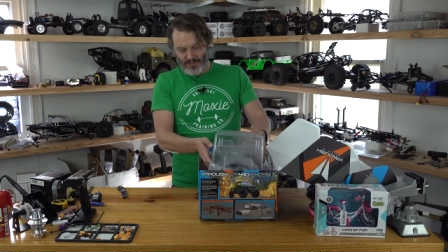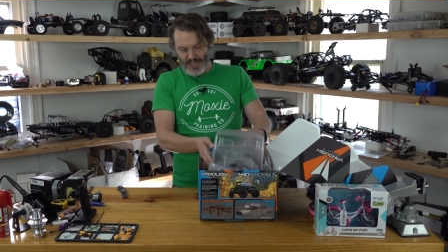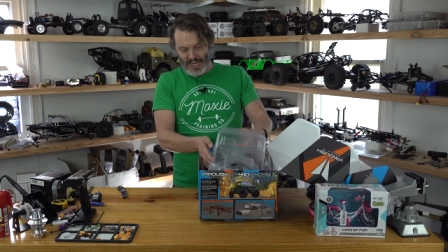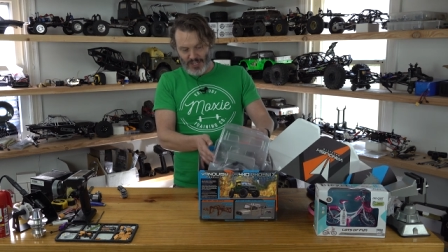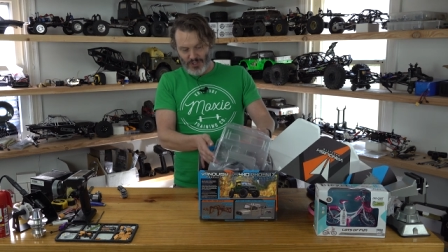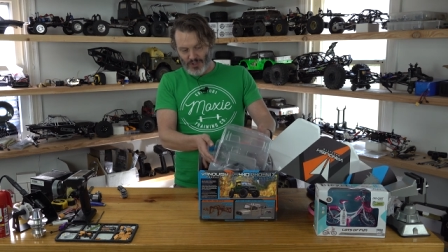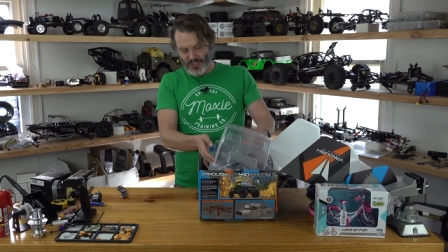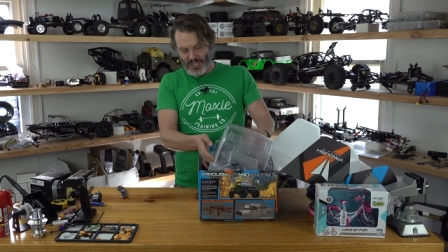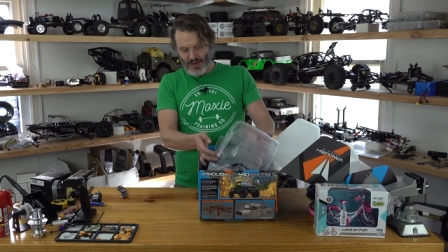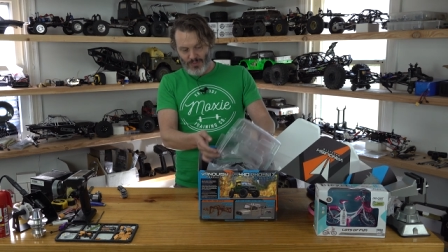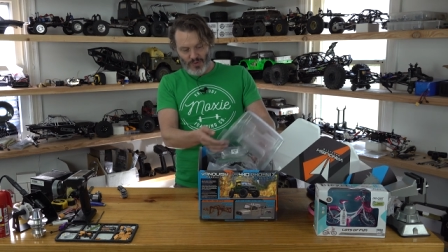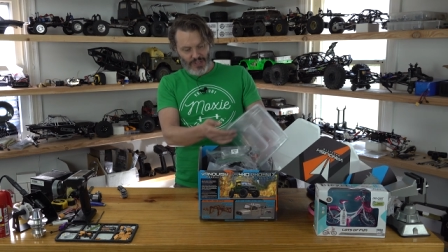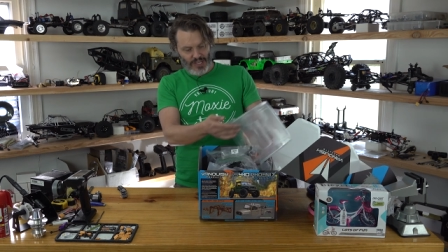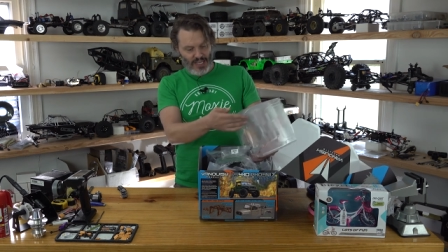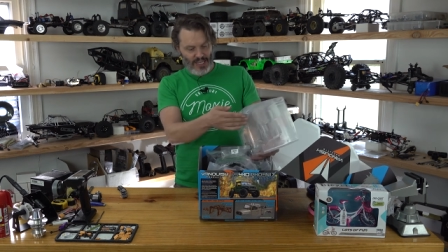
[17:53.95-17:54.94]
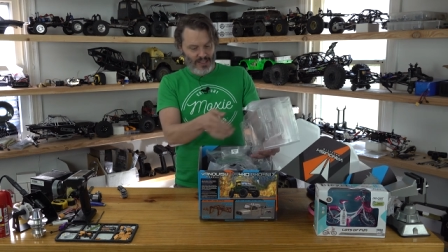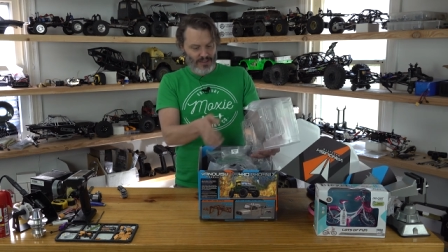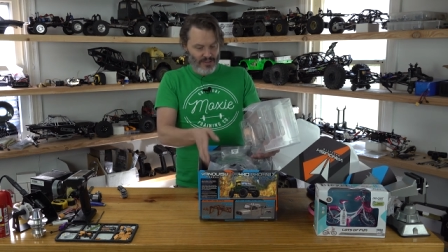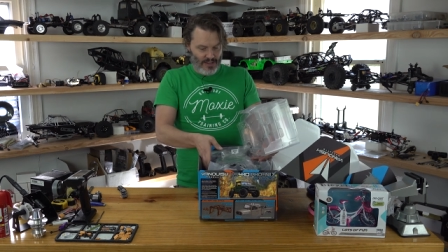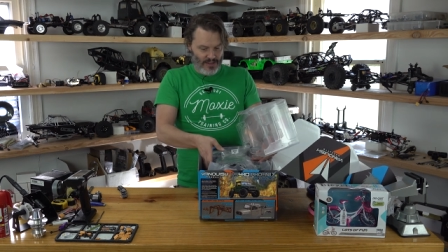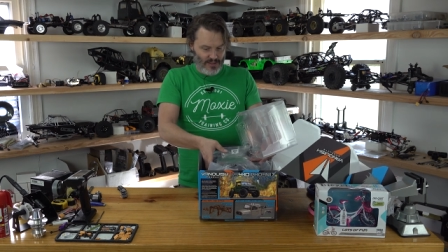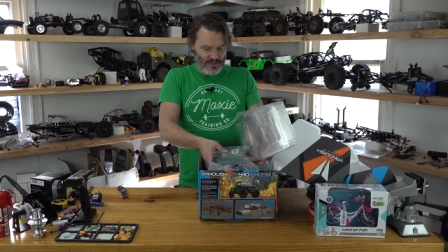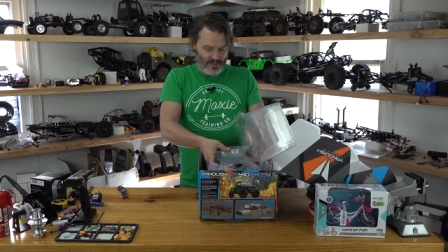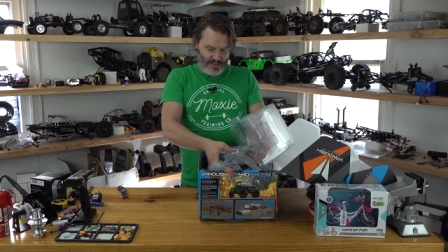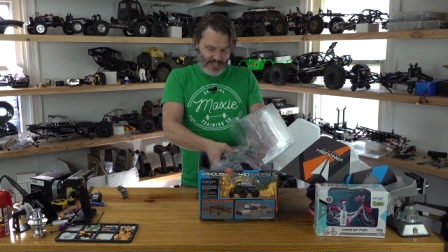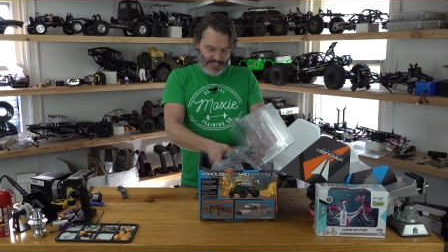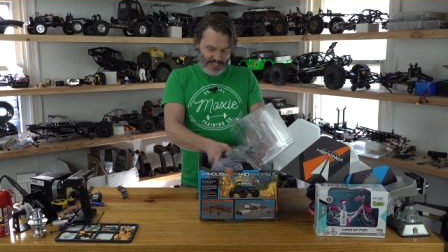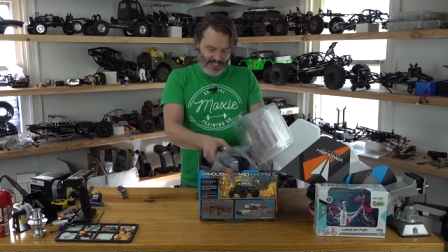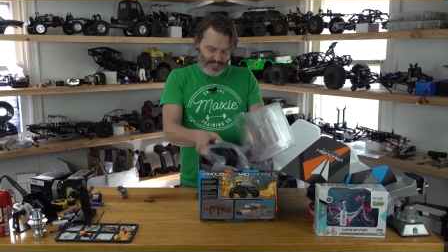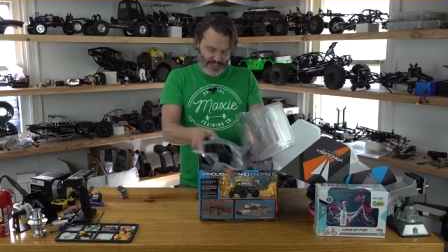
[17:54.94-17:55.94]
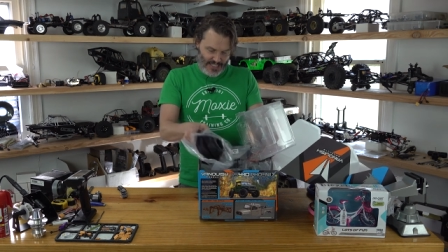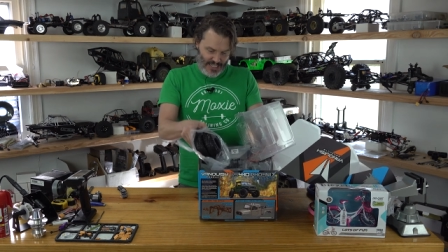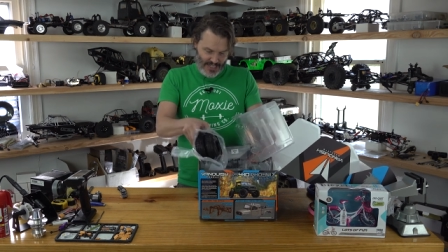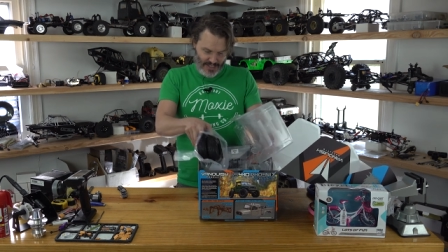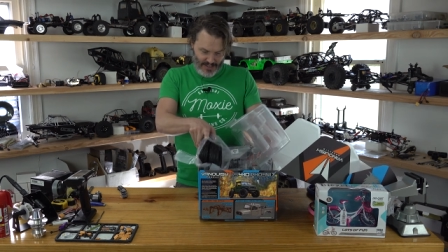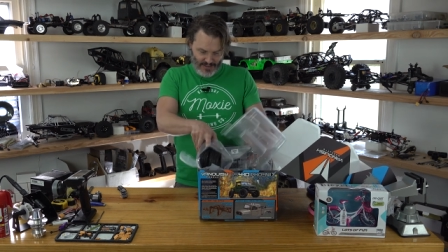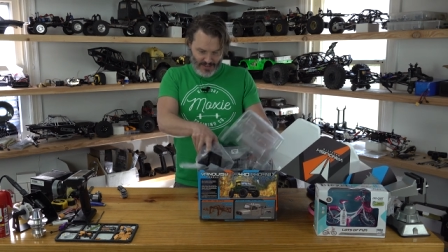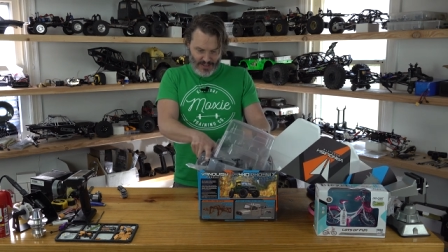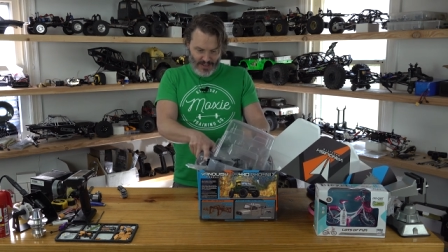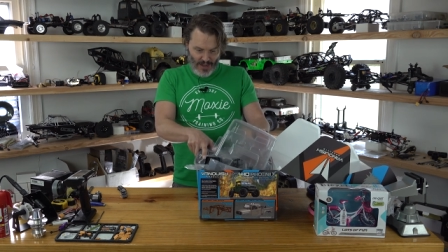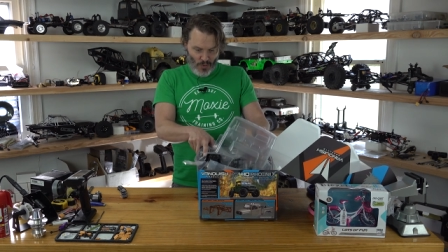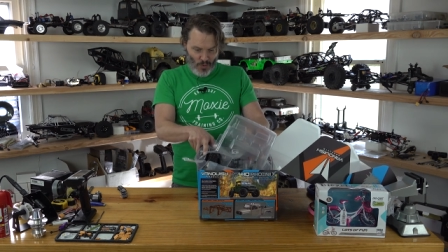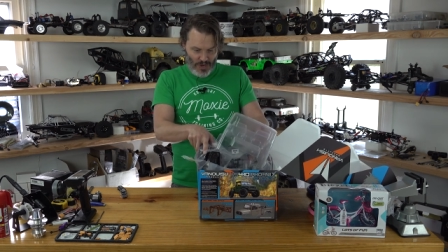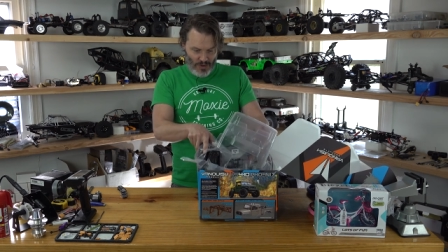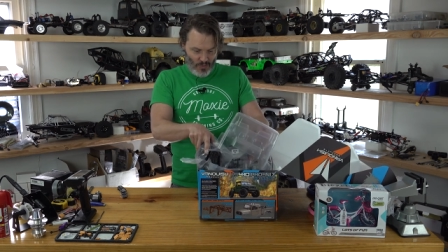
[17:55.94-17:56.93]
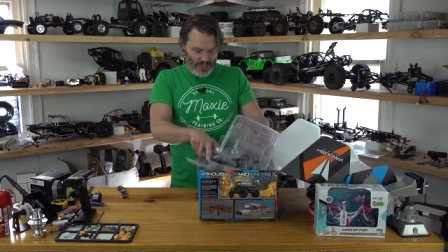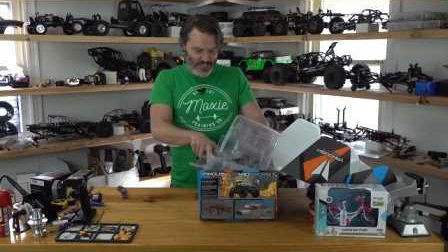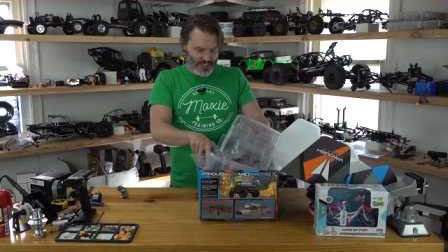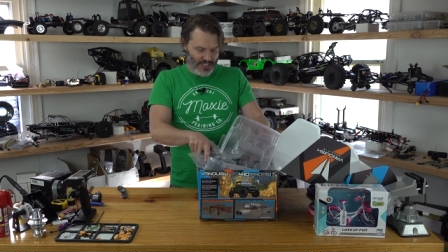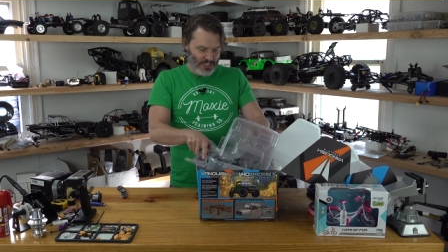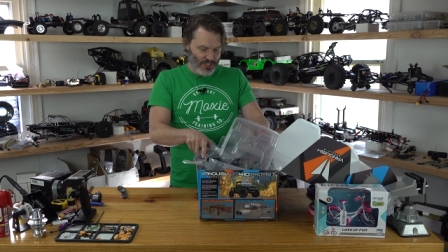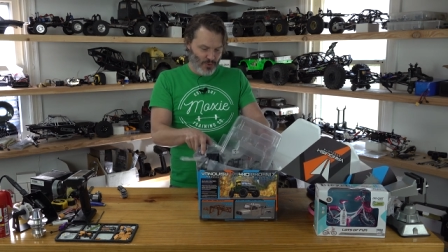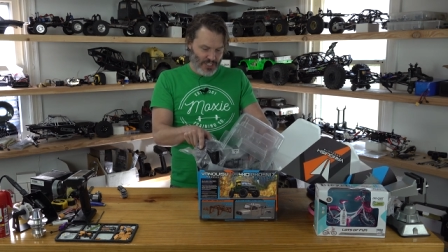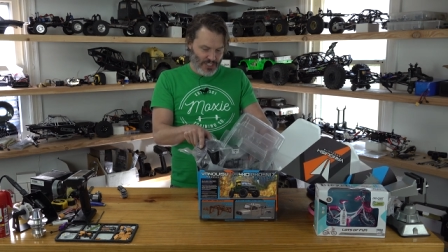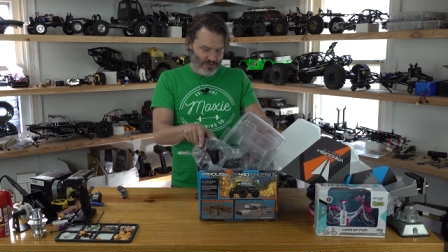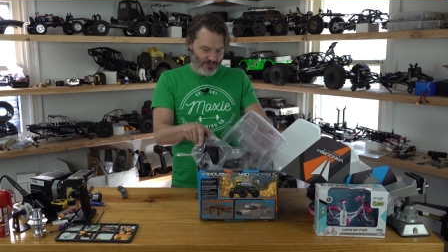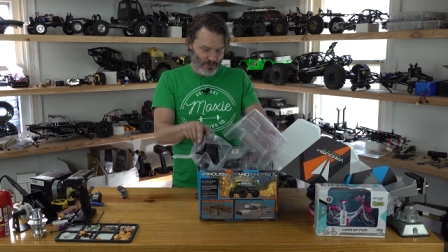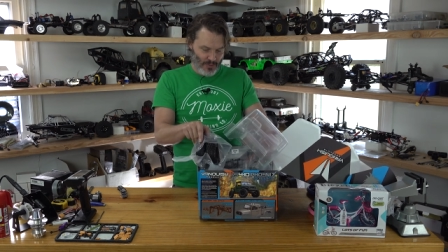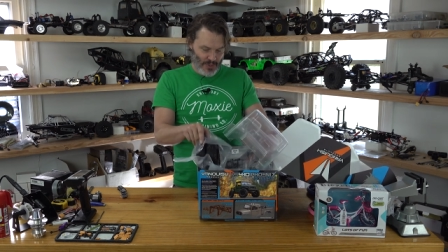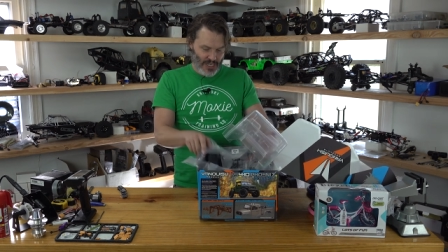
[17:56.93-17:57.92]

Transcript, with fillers: extra time with a kid, then that sounds like a, a win-win situation for